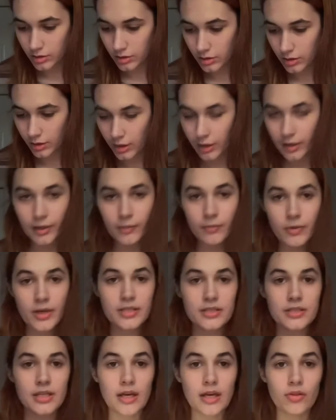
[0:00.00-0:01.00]
Y'all like
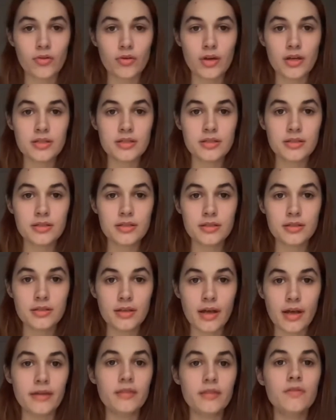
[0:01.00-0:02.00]
Bryce Tank Thrust?
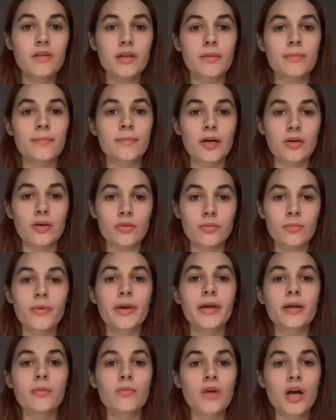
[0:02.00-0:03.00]
How do you feel about
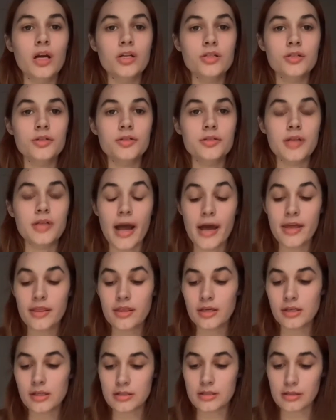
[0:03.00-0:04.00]
Brandon Rogers? I
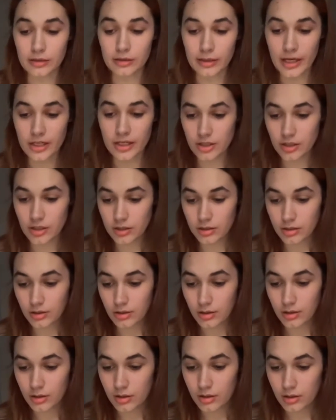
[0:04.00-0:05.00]
think he's a legend.
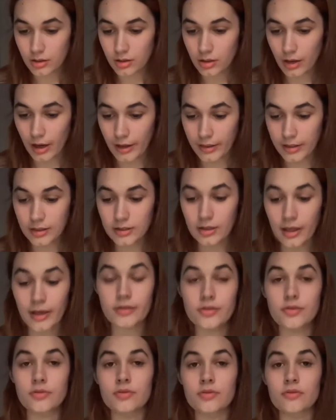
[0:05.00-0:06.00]
I think
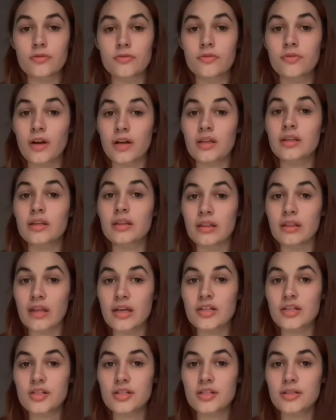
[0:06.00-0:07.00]
that dude's a fucking
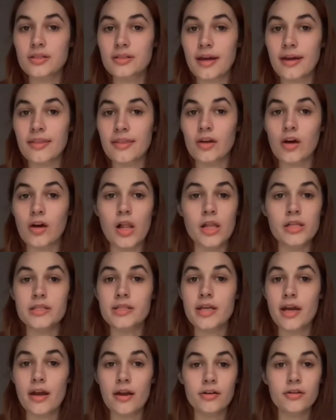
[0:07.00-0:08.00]
legend. I think all his
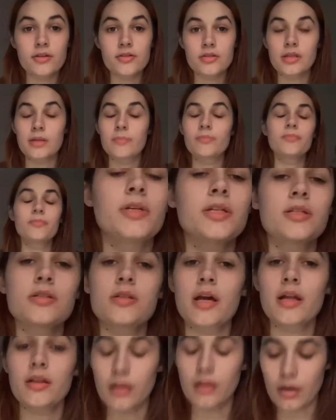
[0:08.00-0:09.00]
characters are, bitch,
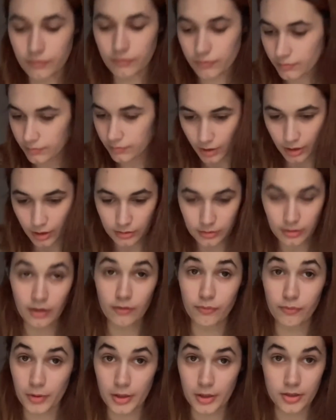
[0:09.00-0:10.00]
I love
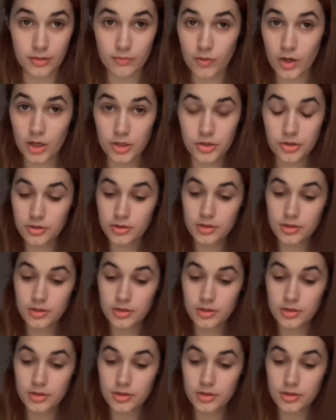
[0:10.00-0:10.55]
Brandon Rogers.